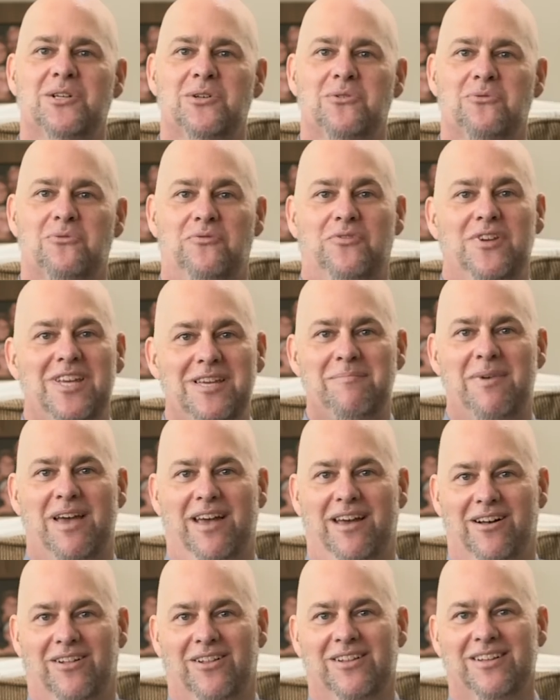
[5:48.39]

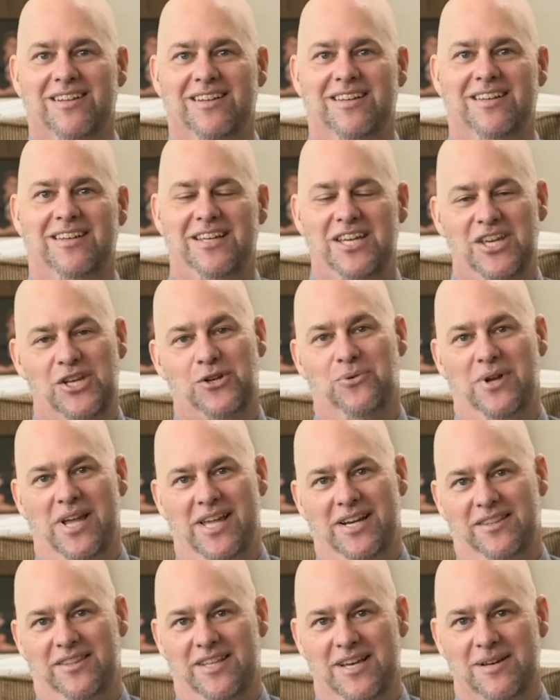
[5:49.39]
female, he
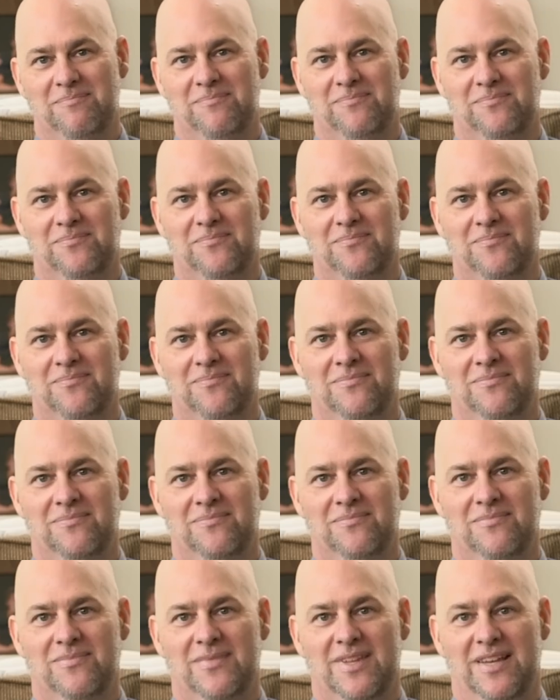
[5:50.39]
created them."
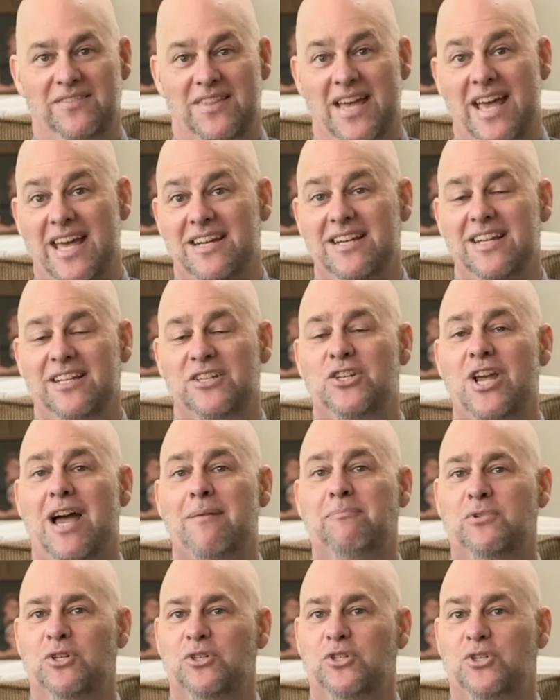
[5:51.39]
And then in
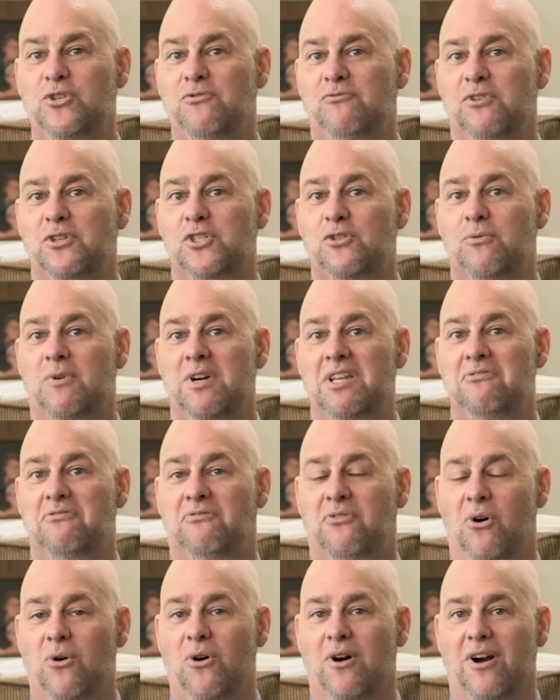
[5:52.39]
chapter 2, verse
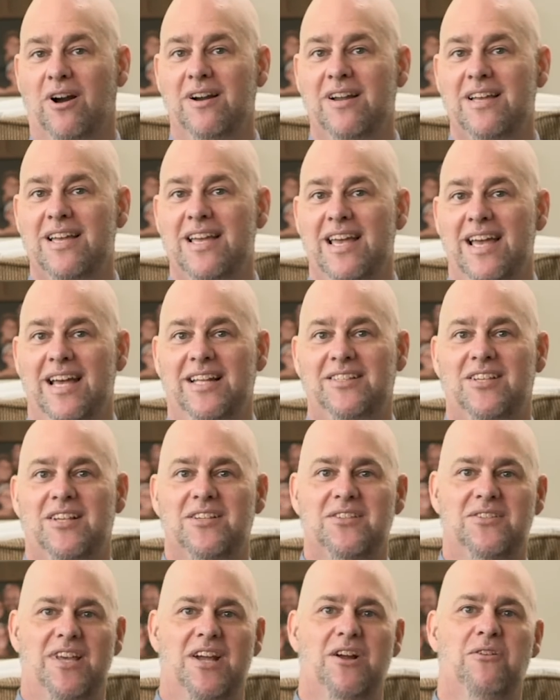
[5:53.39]
24, it
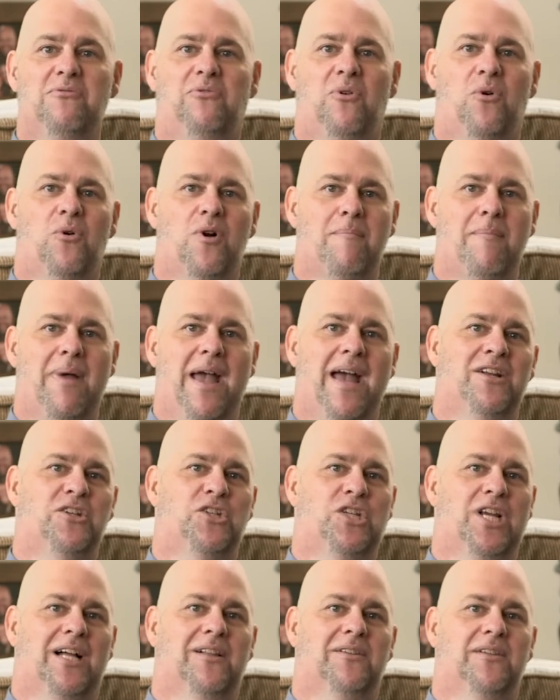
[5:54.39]
says, "Therefore a man
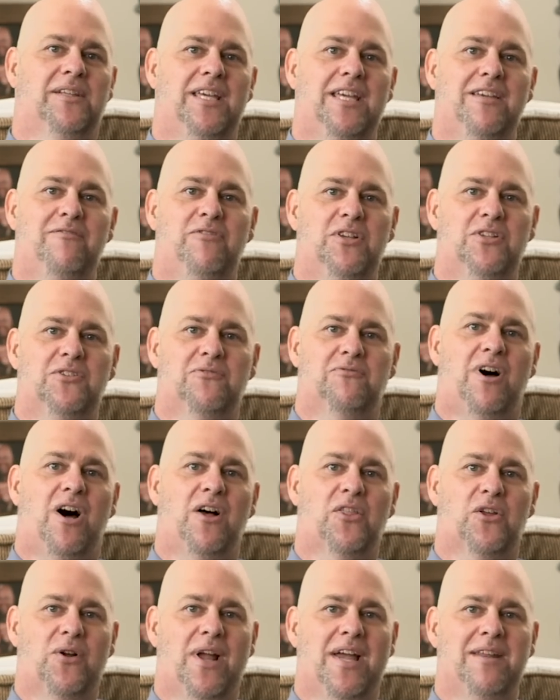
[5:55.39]
shall leave his
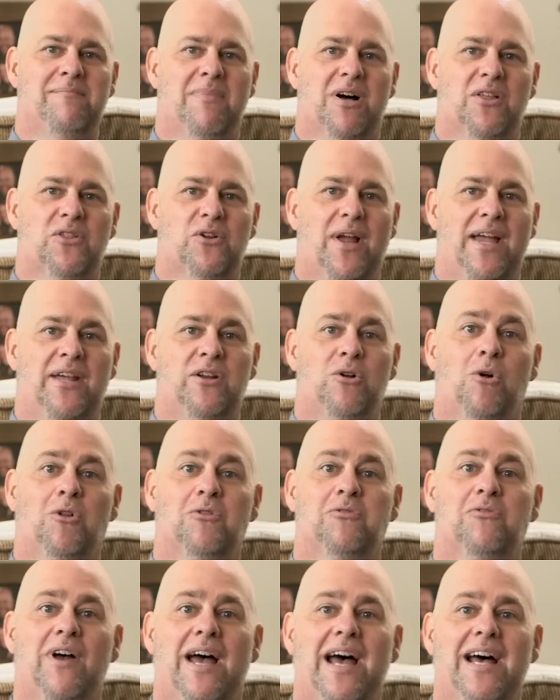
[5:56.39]
father and mother and
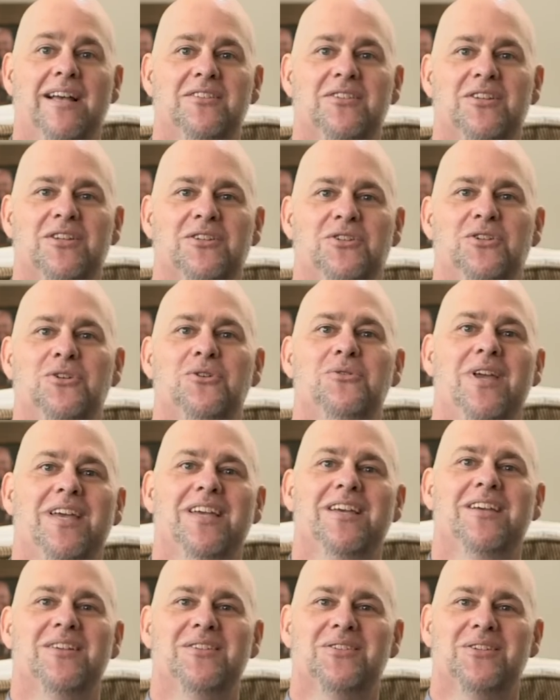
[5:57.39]
hold fast to
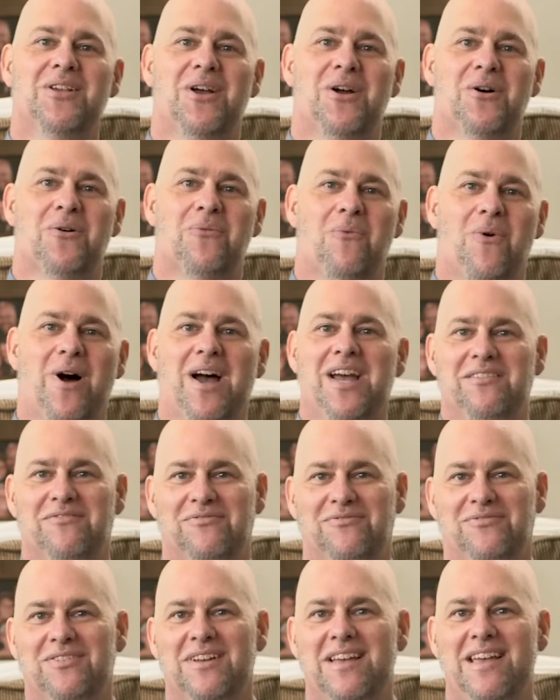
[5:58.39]
his
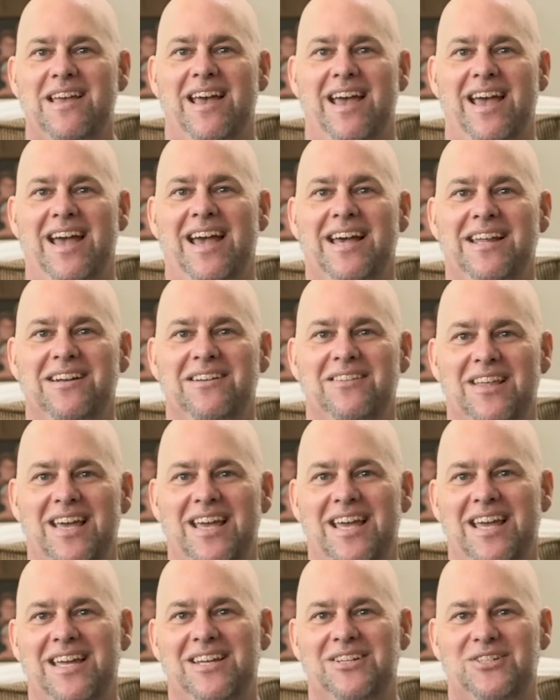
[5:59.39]
wife, and
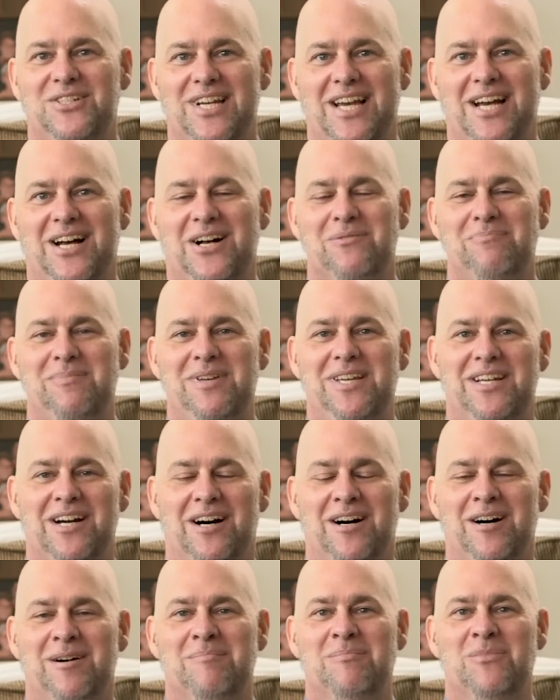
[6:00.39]
they shall
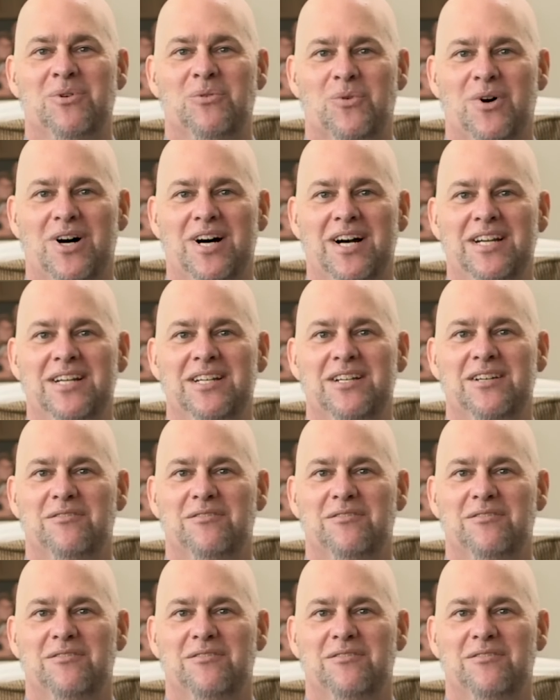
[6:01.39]
become one